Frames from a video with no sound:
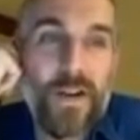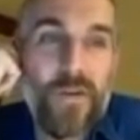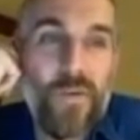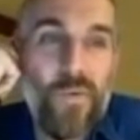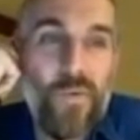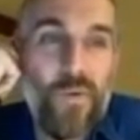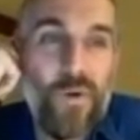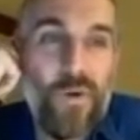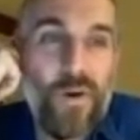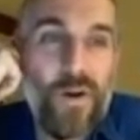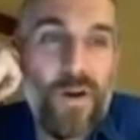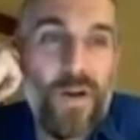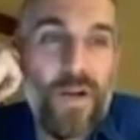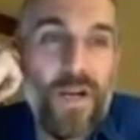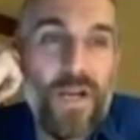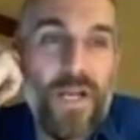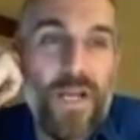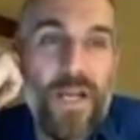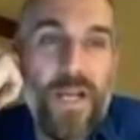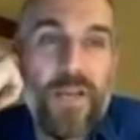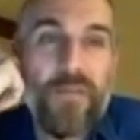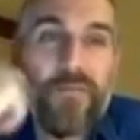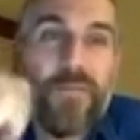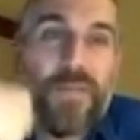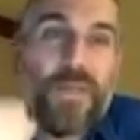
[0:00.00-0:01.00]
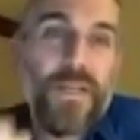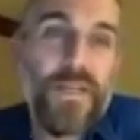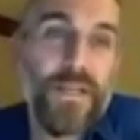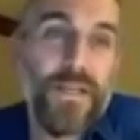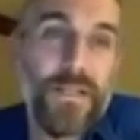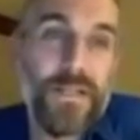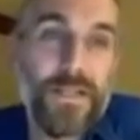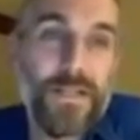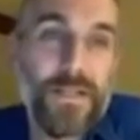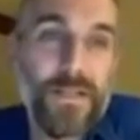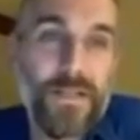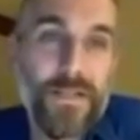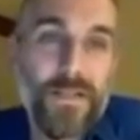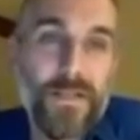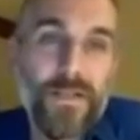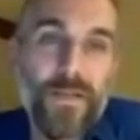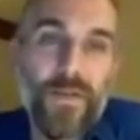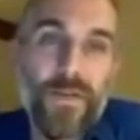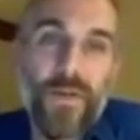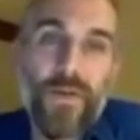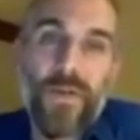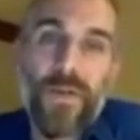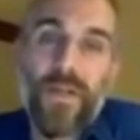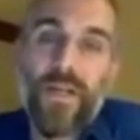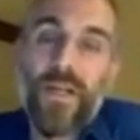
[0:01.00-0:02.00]
in war and peace,
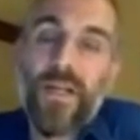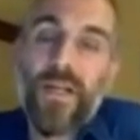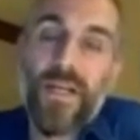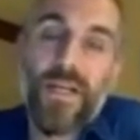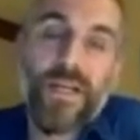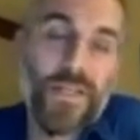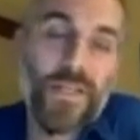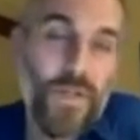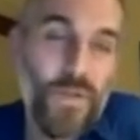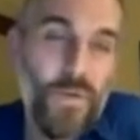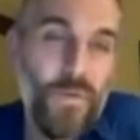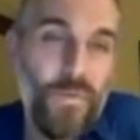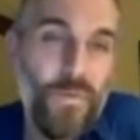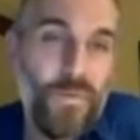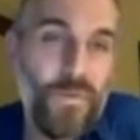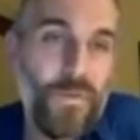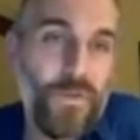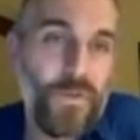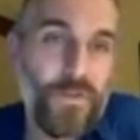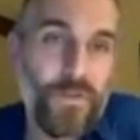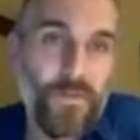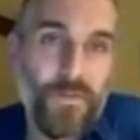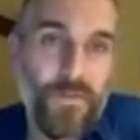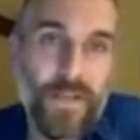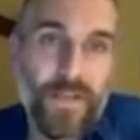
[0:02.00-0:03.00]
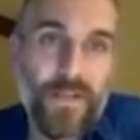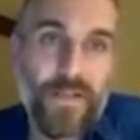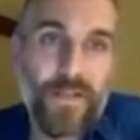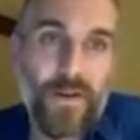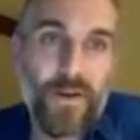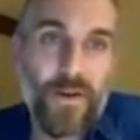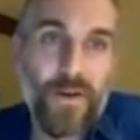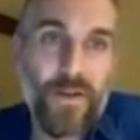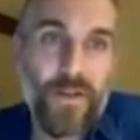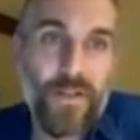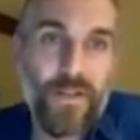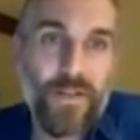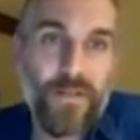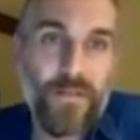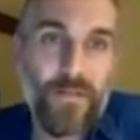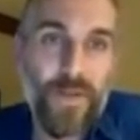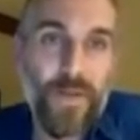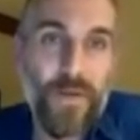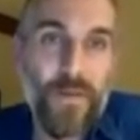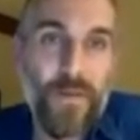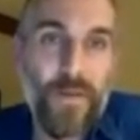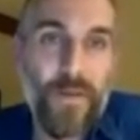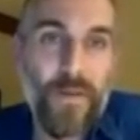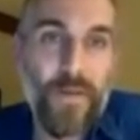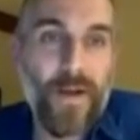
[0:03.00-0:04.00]
too. So there's some things that are already just
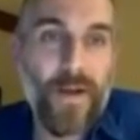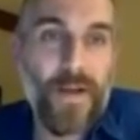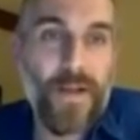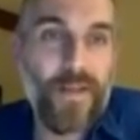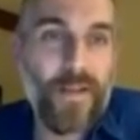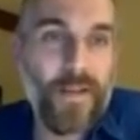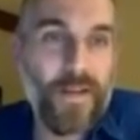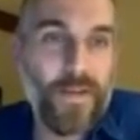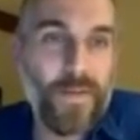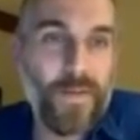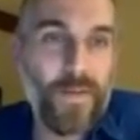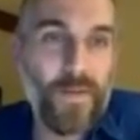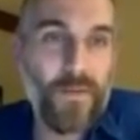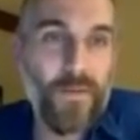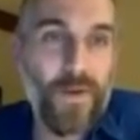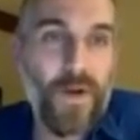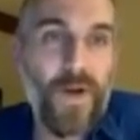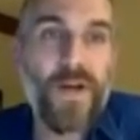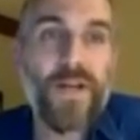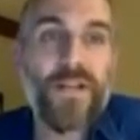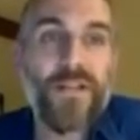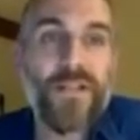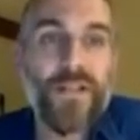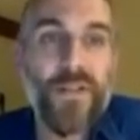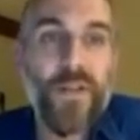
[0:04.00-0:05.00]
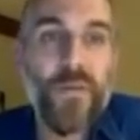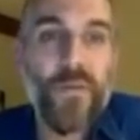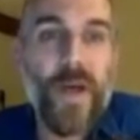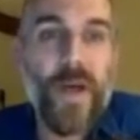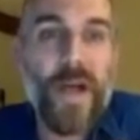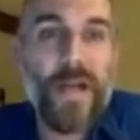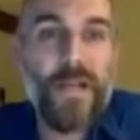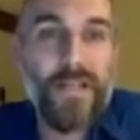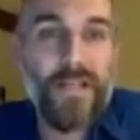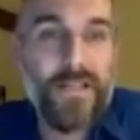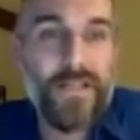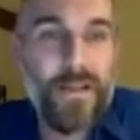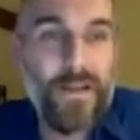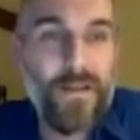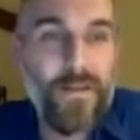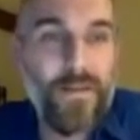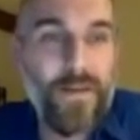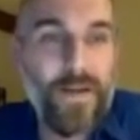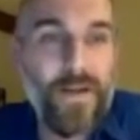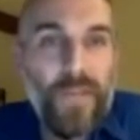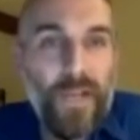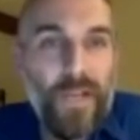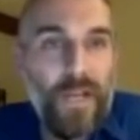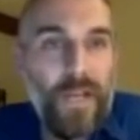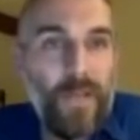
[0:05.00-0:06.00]
blowing my mind that I just want to pause and go back and talk
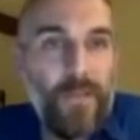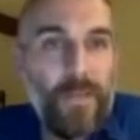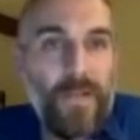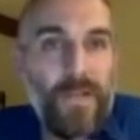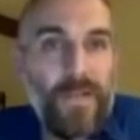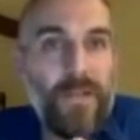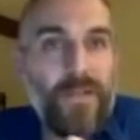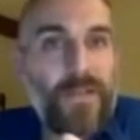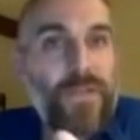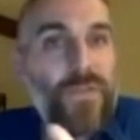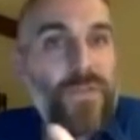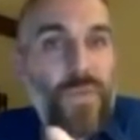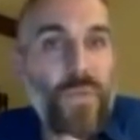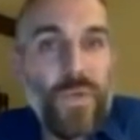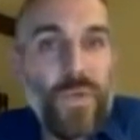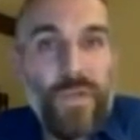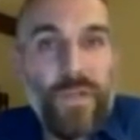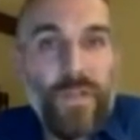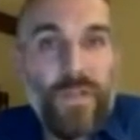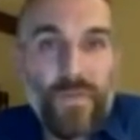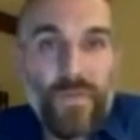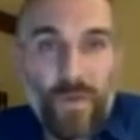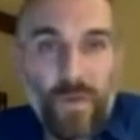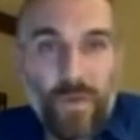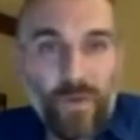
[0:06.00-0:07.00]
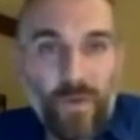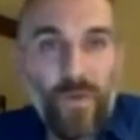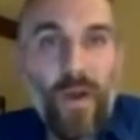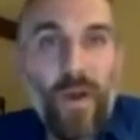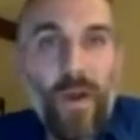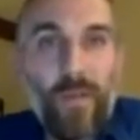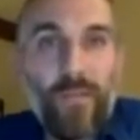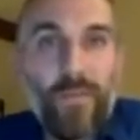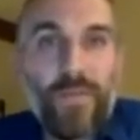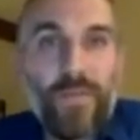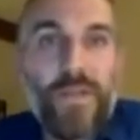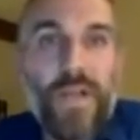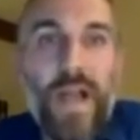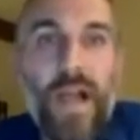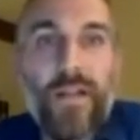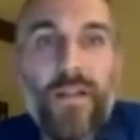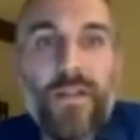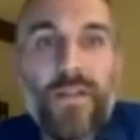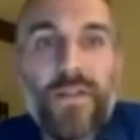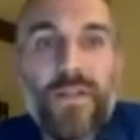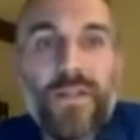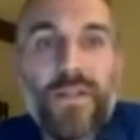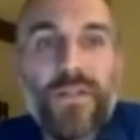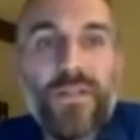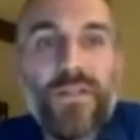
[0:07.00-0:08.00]
about. I mean, this were, these were incredible
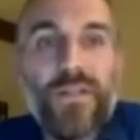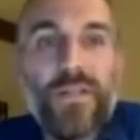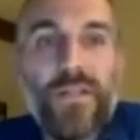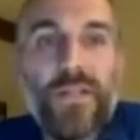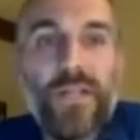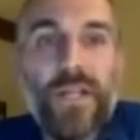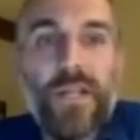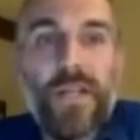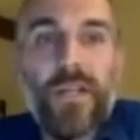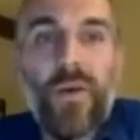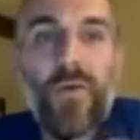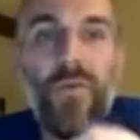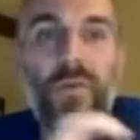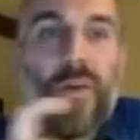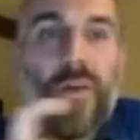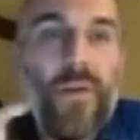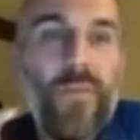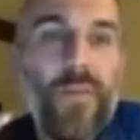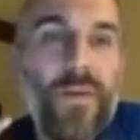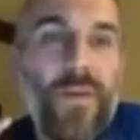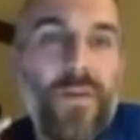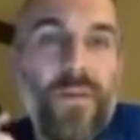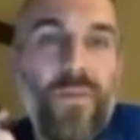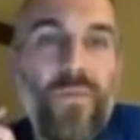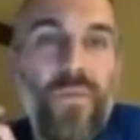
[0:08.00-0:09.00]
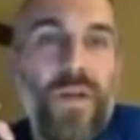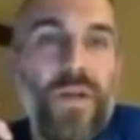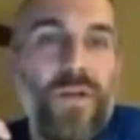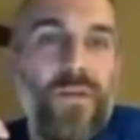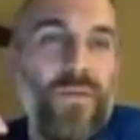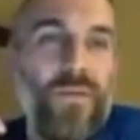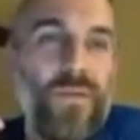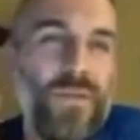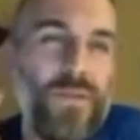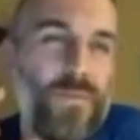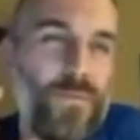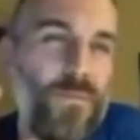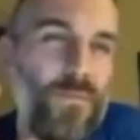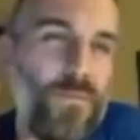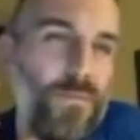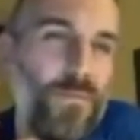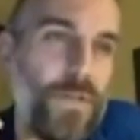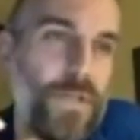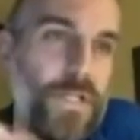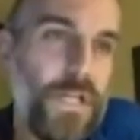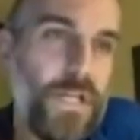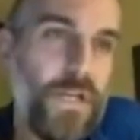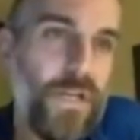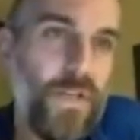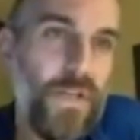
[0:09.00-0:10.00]
challenges that she had to overcome with. And what was
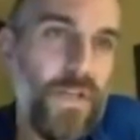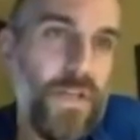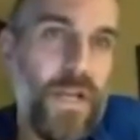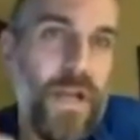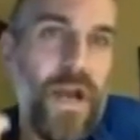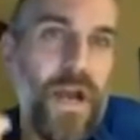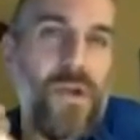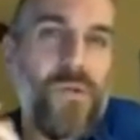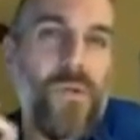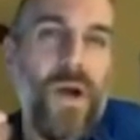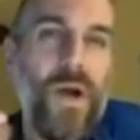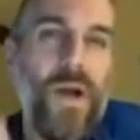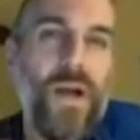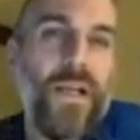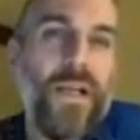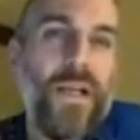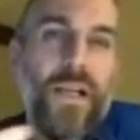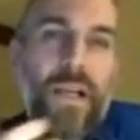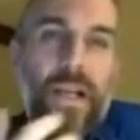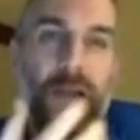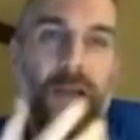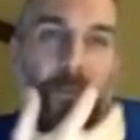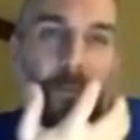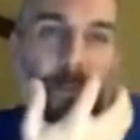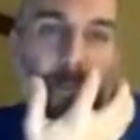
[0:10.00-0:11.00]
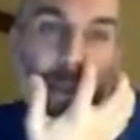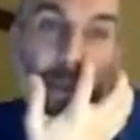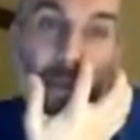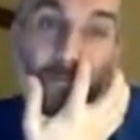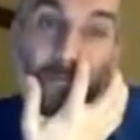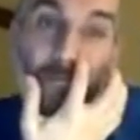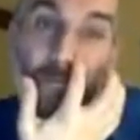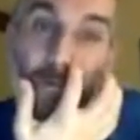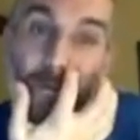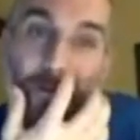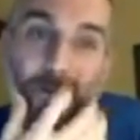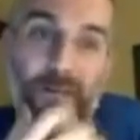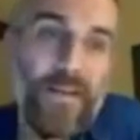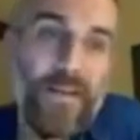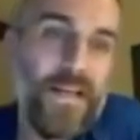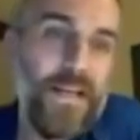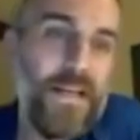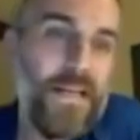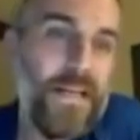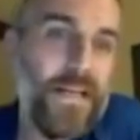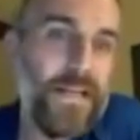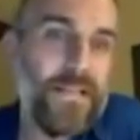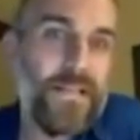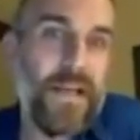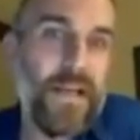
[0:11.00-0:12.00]
particularly ironic and painful
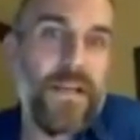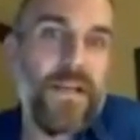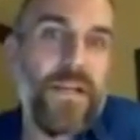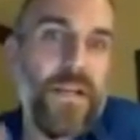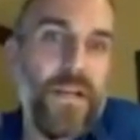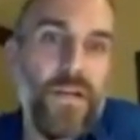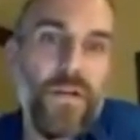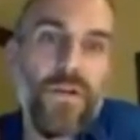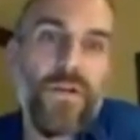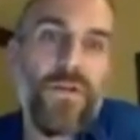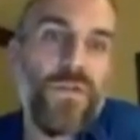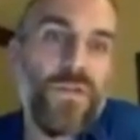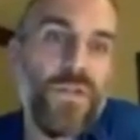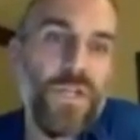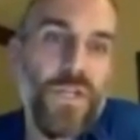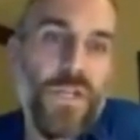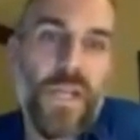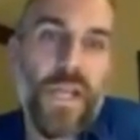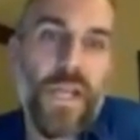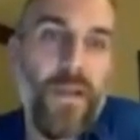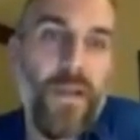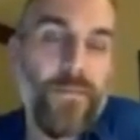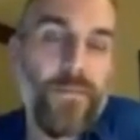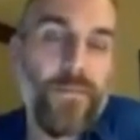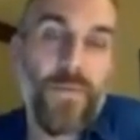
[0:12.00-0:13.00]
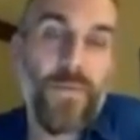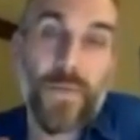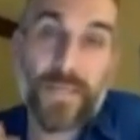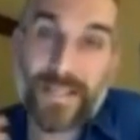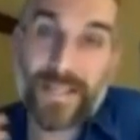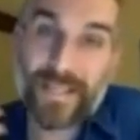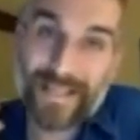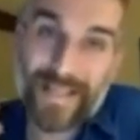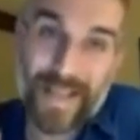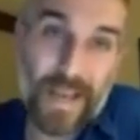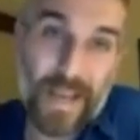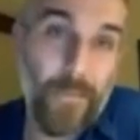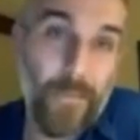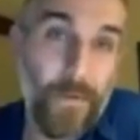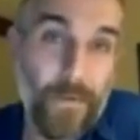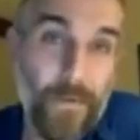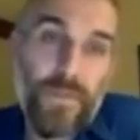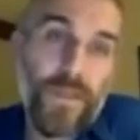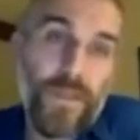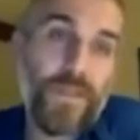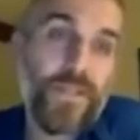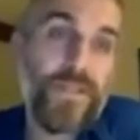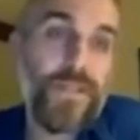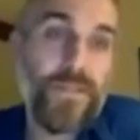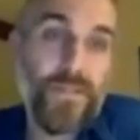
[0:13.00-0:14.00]
is that here she came to escape
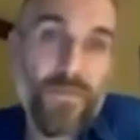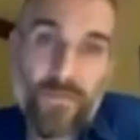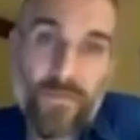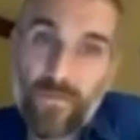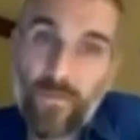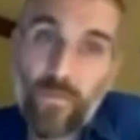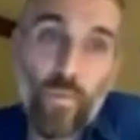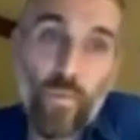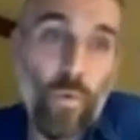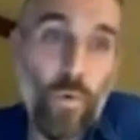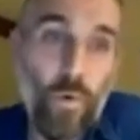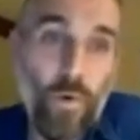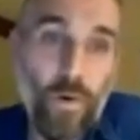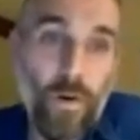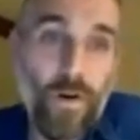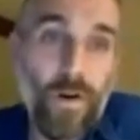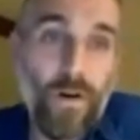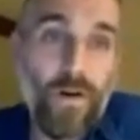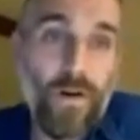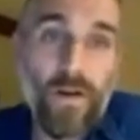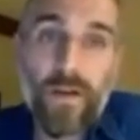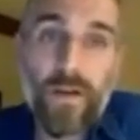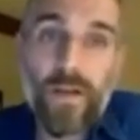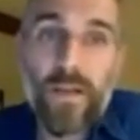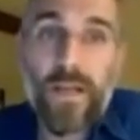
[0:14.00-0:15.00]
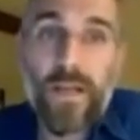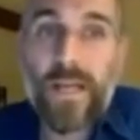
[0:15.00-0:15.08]
this war.